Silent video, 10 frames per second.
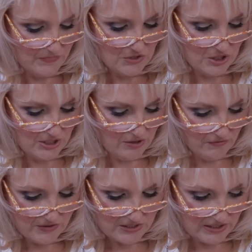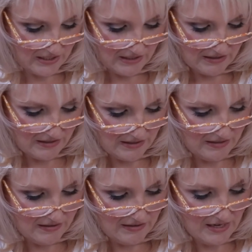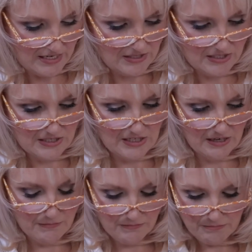she obviously has this down,